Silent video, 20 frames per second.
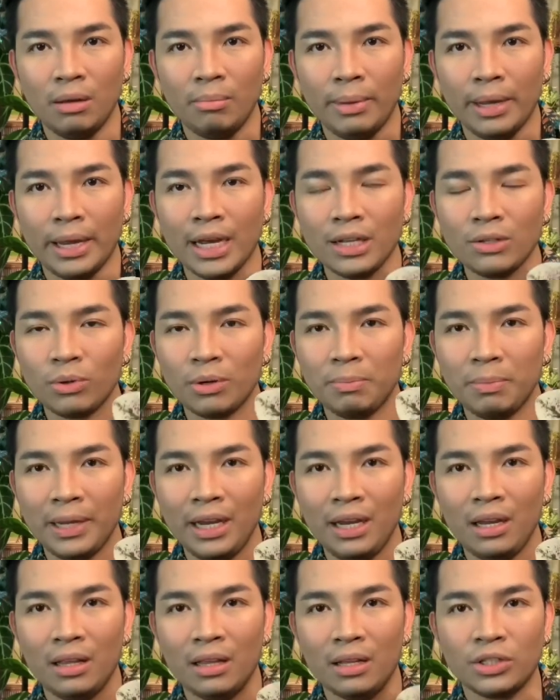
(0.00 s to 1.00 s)
my cats were
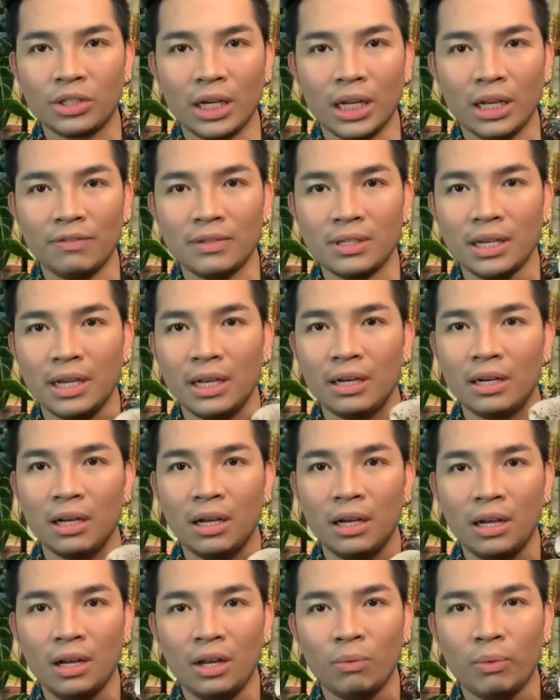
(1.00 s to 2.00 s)
playing in the shelves, and
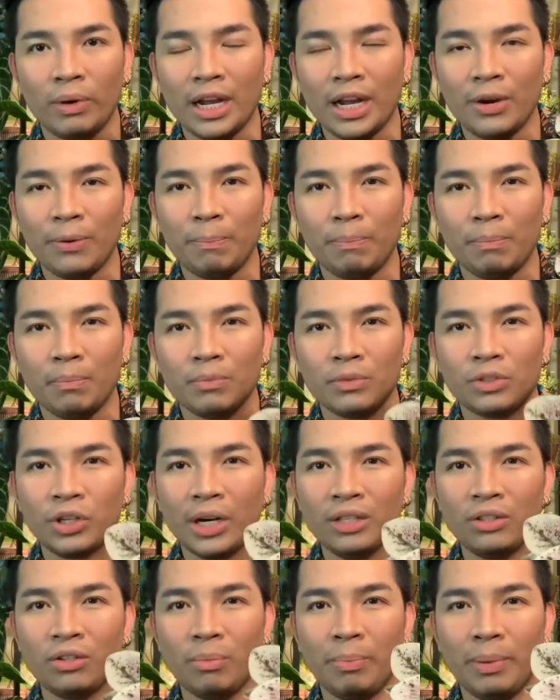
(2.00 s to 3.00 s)
when I
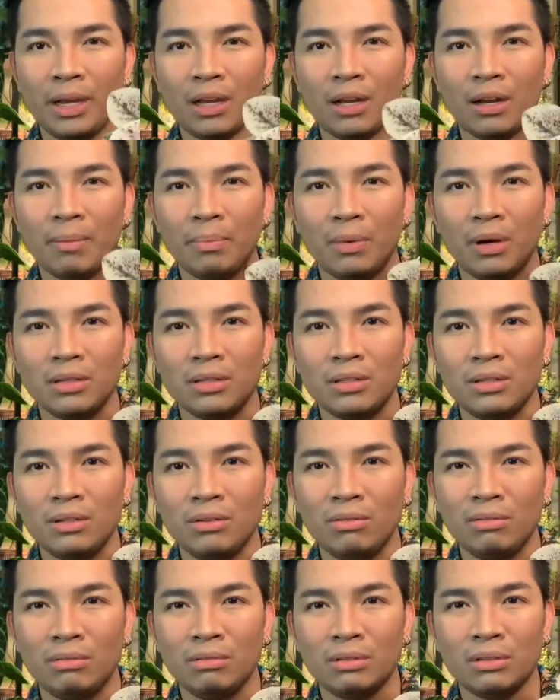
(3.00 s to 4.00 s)
tried to pick up
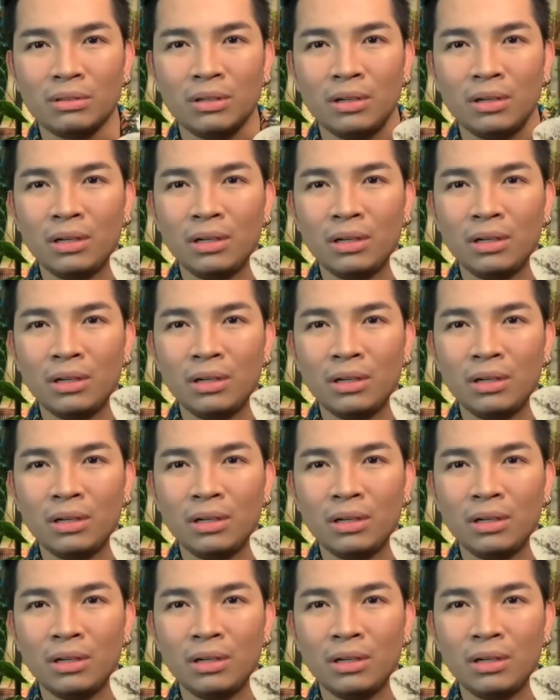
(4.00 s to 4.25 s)
Monsoon,